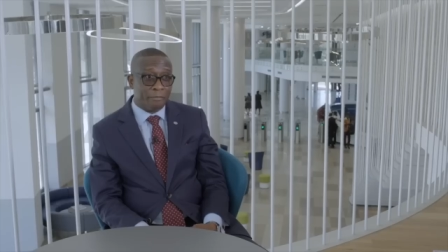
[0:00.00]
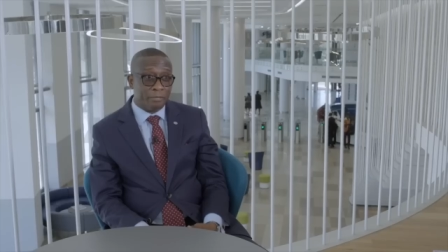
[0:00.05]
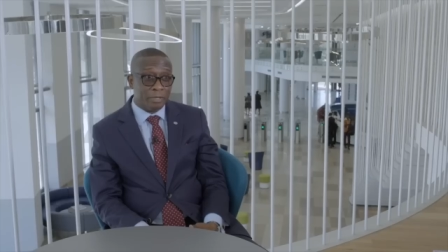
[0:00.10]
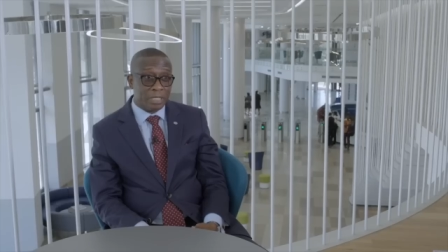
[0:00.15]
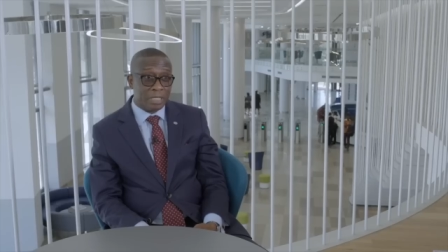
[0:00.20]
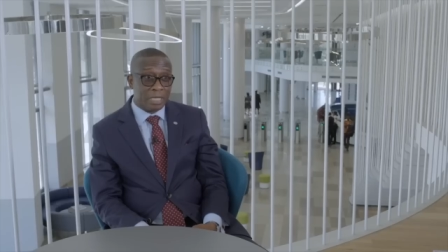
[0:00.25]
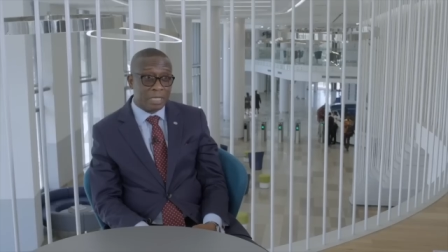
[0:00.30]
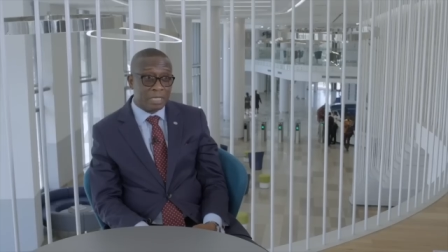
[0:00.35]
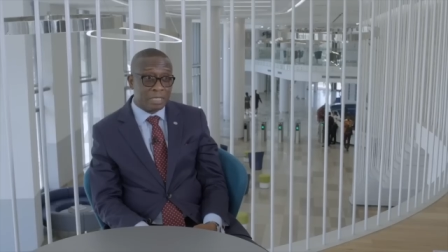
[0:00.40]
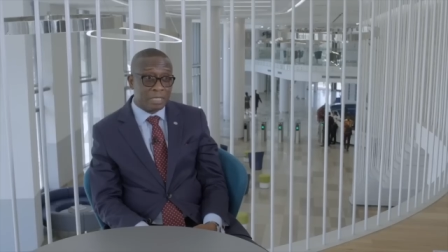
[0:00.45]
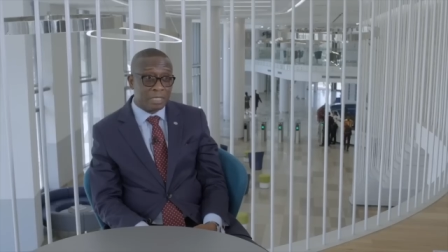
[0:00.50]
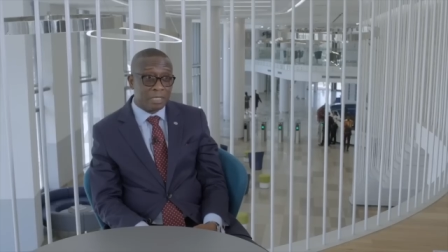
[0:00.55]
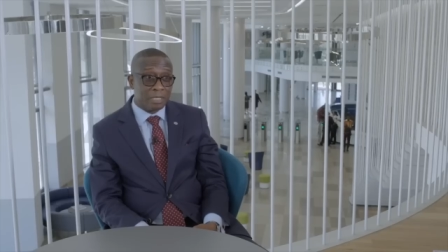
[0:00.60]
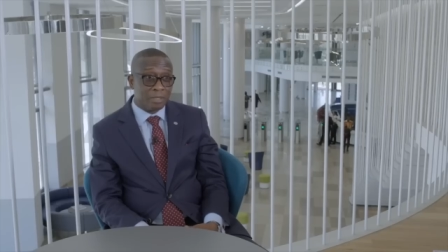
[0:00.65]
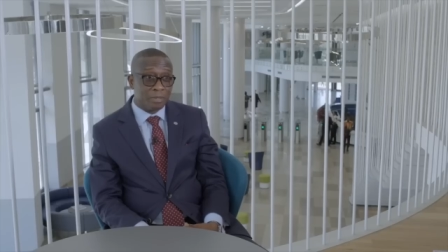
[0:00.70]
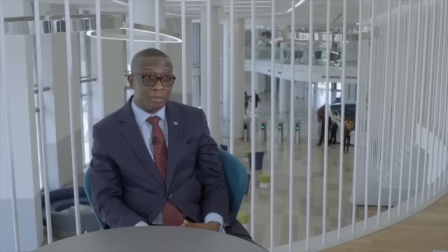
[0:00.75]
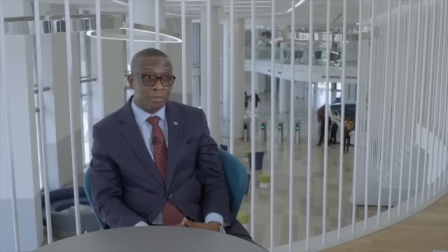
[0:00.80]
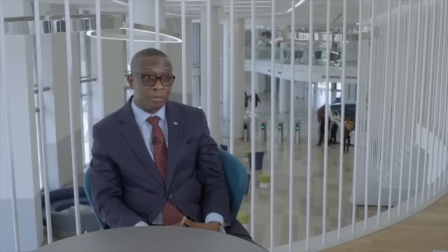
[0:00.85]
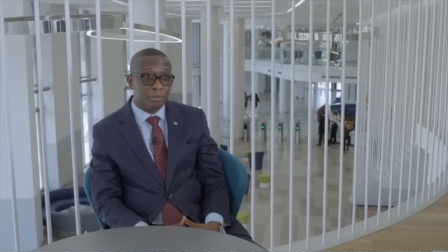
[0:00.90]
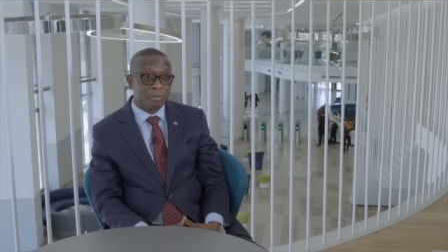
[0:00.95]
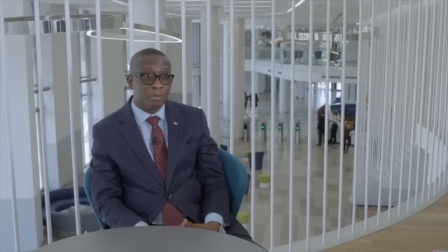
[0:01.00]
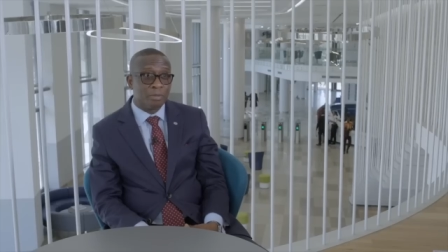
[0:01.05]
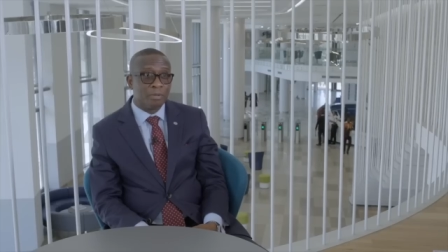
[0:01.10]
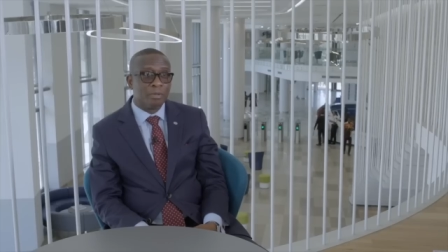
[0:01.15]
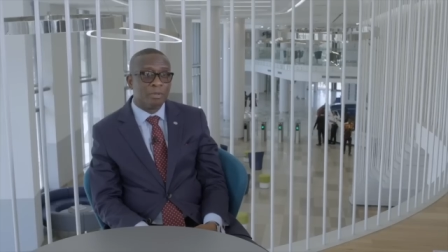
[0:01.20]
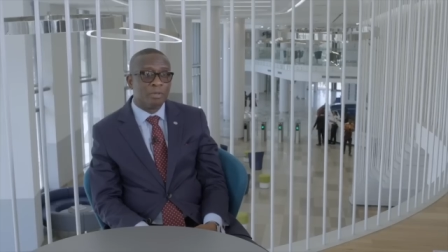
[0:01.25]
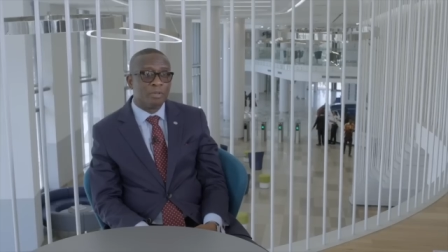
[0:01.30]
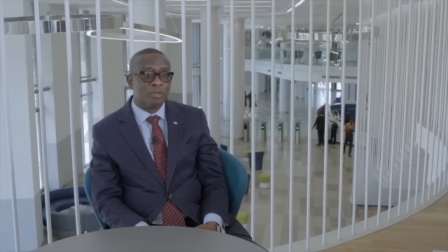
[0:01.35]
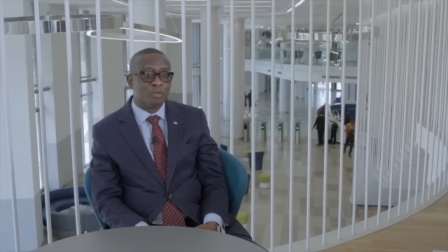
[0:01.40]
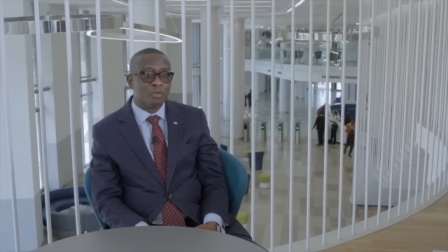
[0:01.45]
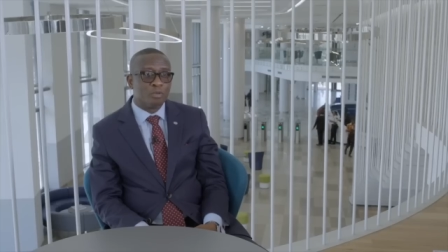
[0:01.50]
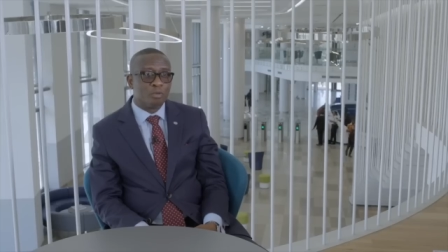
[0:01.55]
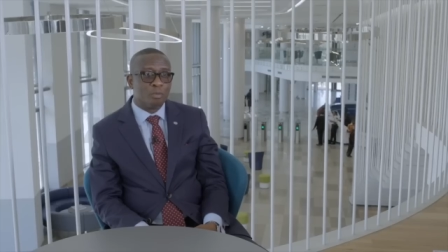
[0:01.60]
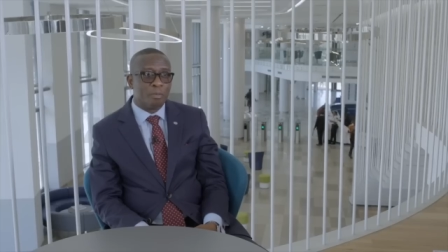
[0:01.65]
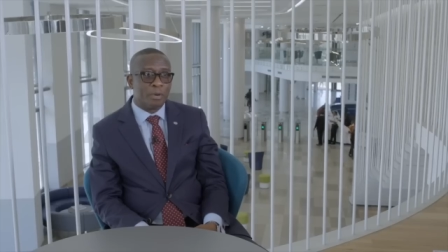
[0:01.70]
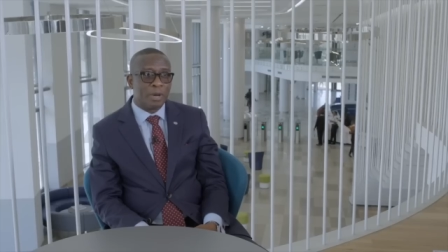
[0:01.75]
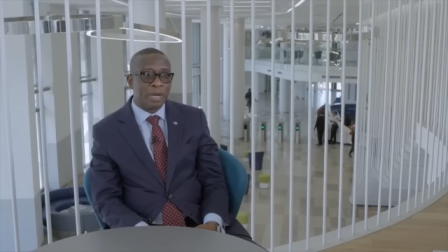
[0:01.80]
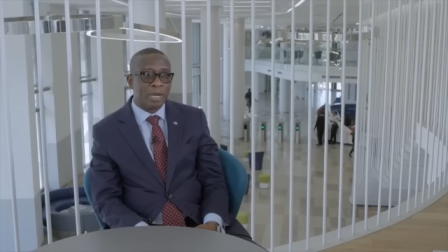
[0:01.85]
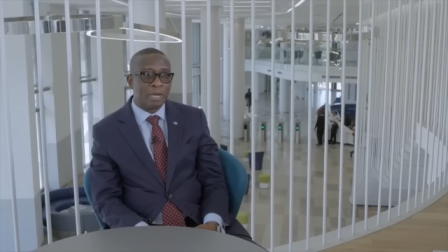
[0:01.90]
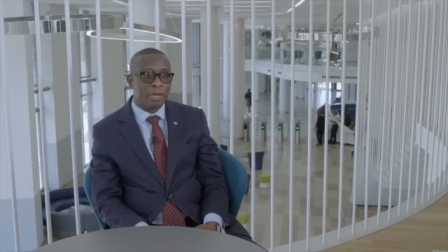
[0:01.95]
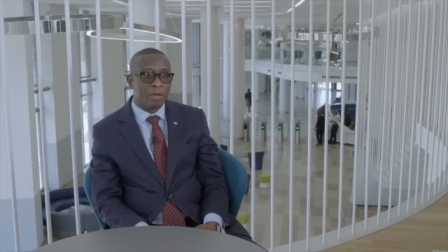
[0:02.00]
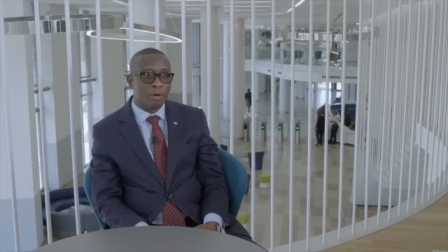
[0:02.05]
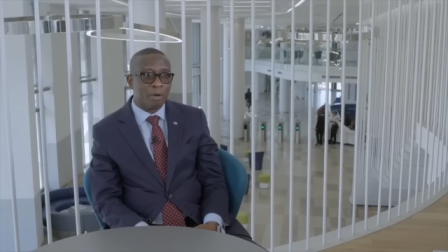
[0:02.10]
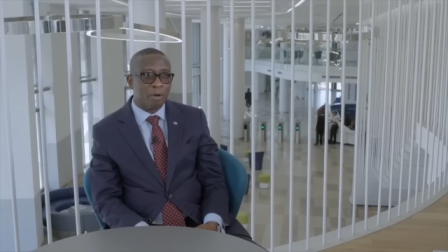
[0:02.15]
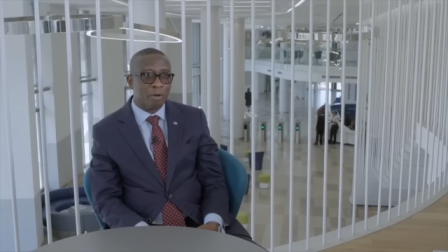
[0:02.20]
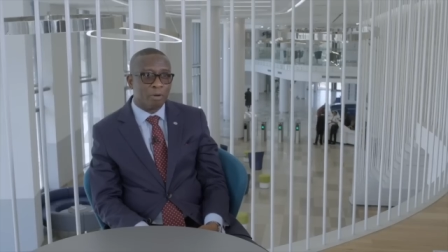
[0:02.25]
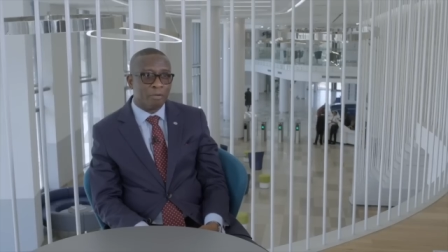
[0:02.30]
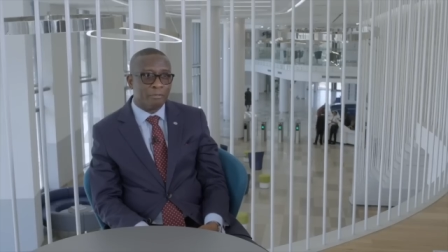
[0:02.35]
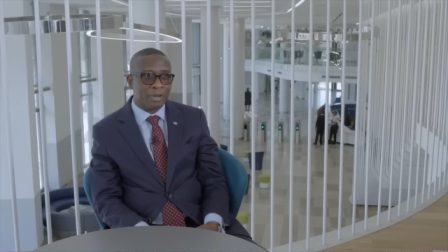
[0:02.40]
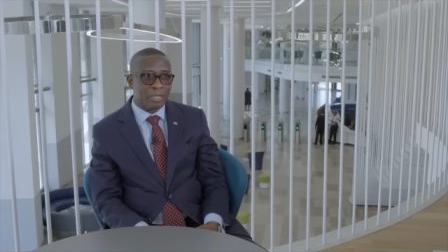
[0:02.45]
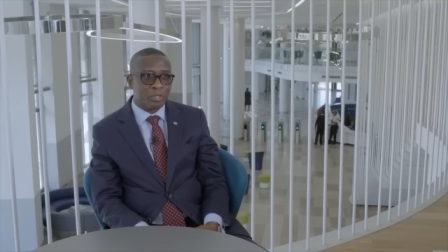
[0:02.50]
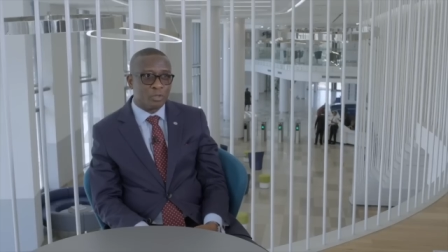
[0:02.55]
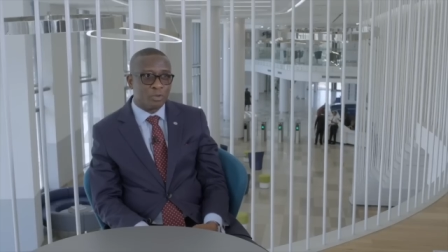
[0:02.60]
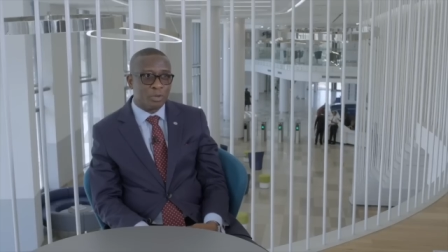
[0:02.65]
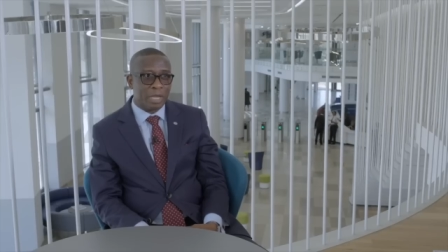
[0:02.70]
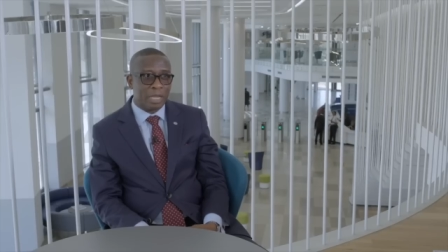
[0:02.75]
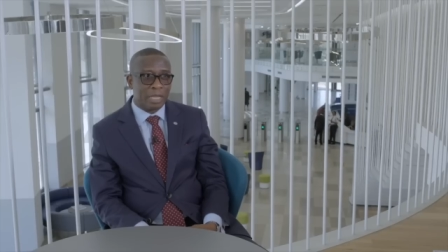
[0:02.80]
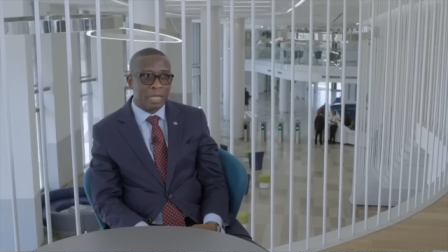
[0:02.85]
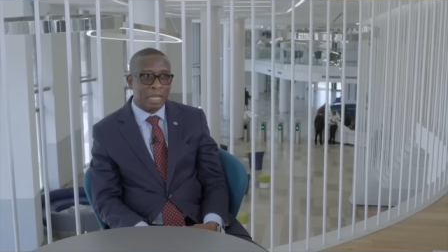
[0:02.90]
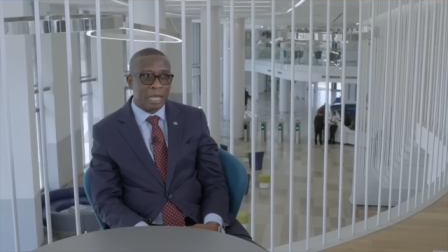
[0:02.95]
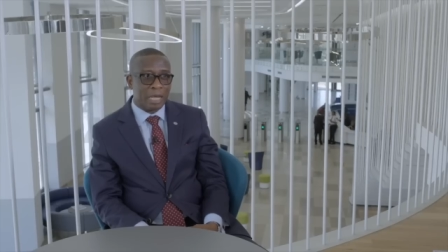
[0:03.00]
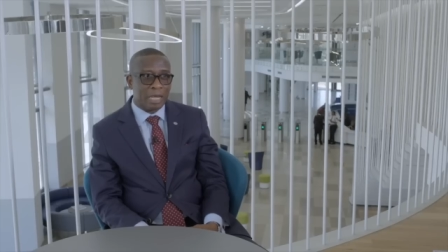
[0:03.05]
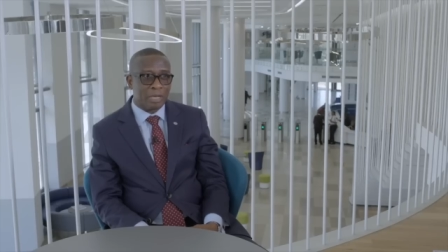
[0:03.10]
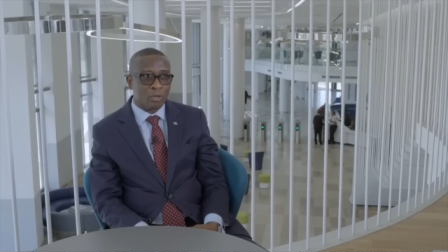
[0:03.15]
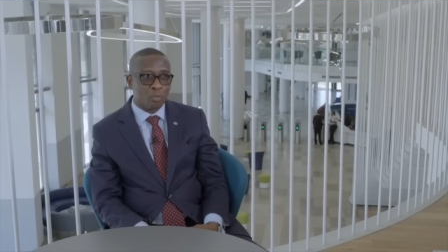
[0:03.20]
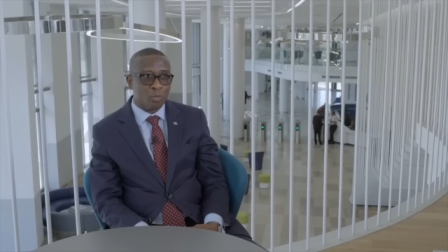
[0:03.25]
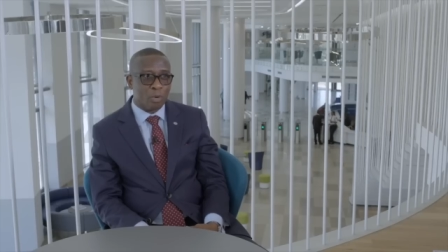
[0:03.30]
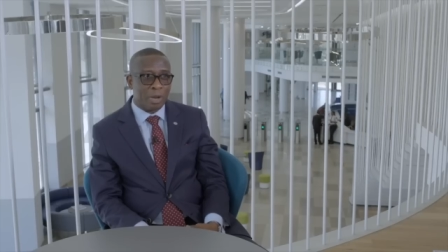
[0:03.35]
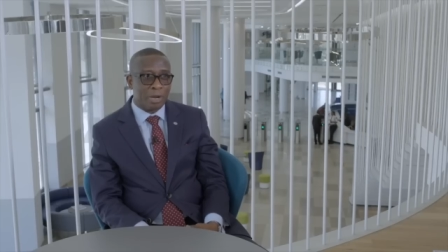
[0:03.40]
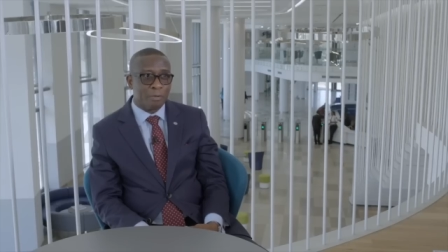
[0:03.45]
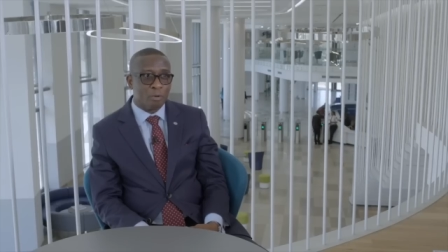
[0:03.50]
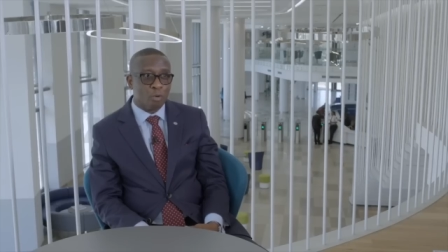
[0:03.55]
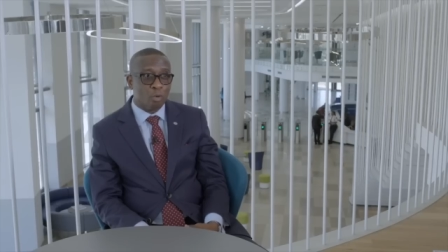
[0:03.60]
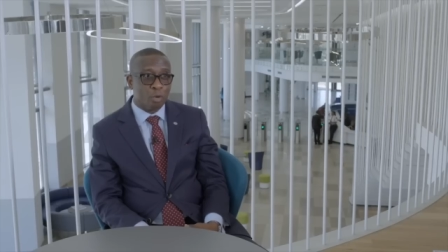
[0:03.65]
efficiency to bring all of us together at one